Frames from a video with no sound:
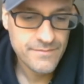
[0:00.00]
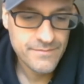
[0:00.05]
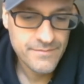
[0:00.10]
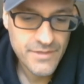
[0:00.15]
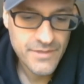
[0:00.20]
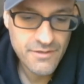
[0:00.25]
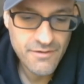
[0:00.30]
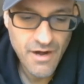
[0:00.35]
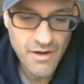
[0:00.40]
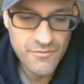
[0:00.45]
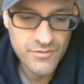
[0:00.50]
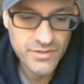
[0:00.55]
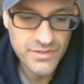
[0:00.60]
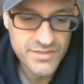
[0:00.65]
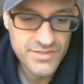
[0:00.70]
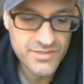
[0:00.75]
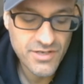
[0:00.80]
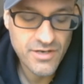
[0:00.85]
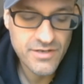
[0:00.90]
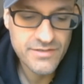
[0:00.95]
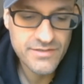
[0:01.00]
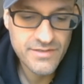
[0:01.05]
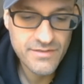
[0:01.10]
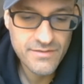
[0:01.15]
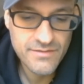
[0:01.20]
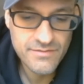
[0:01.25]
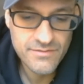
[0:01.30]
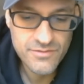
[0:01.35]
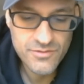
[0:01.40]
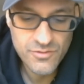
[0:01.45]
Here I really start
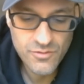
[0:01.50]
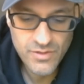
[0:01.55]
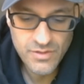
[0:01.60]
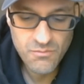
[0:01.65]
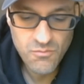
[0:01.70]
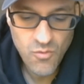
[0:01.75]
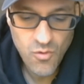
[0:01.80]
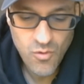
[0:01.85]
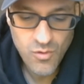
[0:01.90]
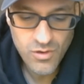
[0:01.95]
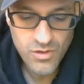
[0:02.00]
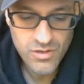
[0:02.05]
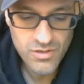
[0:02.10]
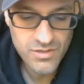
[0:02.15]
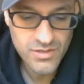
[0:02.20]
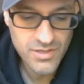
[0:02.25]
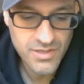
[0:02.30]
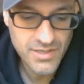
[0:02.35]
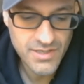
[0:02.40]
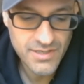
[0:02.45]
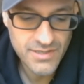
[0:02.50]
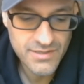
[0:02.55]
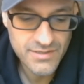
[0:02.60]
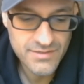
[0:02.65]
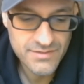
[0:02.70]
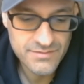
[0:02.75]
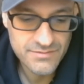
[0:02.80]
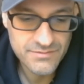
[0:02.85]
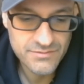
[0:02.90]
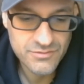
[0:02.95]
doing more
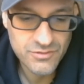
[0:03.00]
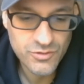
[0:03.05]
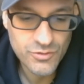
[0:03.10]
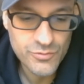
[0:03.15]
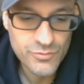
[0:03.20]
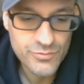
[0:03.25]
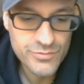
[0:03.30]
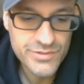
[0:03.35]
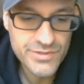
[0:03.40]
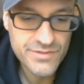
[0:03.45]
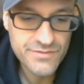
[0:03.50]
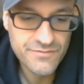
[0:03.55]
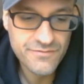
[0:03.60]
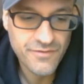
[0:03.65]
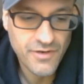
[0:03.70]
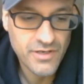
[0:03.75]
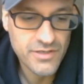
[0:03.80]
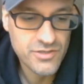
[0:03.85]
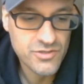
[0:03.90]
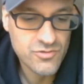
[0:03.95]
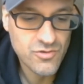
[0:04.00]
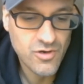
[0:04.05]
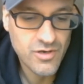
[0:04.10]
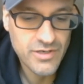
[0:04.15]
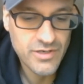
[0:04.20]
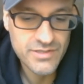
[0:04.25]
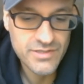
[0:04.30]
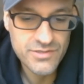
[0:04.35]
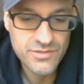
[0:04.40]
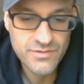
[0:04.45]
loose, fun
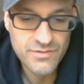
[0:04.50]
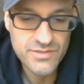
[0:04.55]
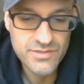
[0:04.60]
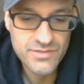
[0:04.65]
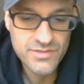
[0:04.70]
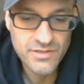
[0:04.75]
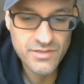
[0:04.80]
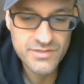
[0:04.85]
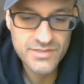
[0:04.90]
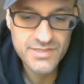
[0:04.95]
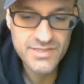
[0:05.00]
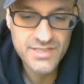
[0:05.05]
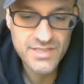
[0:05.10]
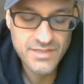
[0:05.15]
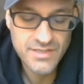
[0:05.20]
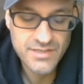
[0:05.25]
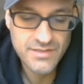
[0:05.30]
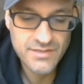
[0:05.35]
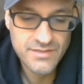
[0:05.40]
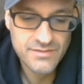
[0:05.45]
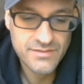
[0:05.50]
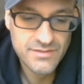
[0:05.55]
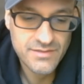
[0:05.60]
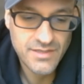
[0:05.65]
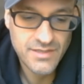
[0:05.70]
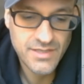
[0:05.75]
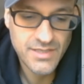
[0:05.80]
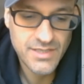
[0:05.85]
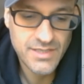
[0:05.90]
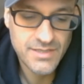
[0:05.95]
drawings. You can start seeing
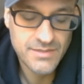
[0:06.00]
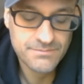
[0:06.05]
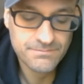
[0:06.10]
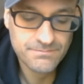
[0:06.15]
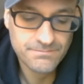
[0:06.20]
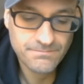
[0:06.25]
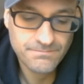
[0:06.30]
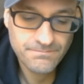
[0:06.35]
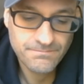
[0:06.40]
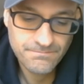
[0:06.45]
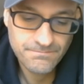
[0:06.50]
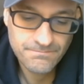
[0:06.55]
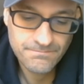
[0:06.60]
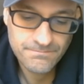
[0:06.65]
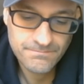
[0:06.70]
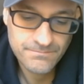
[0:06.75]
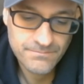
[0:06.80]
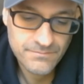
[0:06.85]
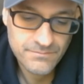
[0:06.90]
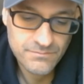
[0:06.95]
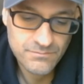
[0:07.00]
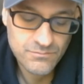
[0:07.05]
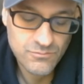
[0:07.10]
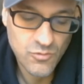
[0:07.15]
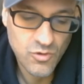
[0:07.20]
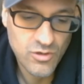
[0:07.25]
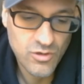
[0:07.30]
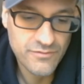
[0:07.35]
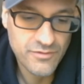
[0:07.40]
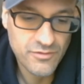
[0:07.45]

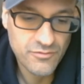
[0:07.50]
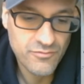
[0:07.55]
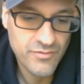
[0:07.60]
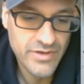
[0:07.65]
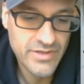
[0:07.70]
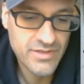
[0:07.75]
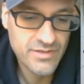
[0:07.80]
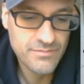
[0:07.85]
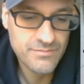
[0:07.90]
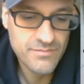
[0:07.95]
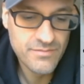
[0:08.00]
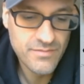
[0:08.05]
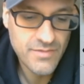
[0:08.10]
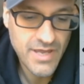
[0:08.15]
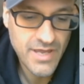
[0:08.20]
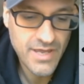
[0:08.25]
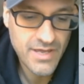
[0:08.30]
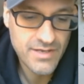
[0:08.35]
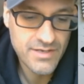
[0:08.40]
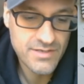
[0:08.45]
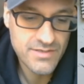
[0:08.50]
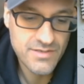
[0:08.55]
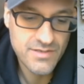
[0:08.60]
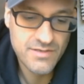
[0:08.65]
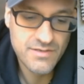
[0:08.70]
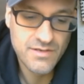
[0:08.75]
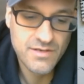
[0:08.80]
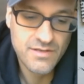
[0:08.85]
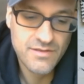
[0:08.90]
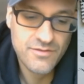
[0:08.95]
more of a rhythm and
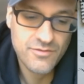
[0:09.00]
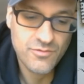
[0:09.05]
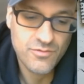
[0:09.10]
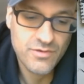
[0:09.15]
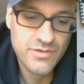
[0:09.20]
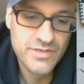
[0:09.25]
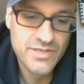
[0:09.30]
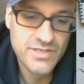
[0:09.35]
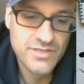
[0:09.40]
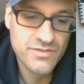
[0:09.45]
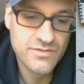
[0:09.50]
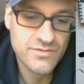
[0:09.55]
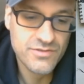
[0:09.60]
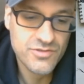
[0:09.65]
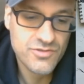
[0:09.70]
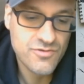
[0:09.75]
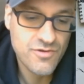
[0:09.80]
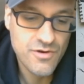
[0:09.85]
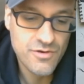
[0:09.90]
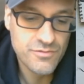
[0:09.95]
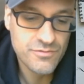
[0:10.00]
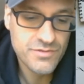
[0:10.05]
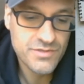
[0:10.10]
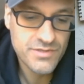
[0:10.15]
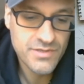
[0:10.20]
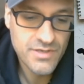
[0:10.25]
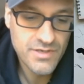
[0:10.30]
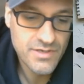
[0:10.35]
authority to the strokes.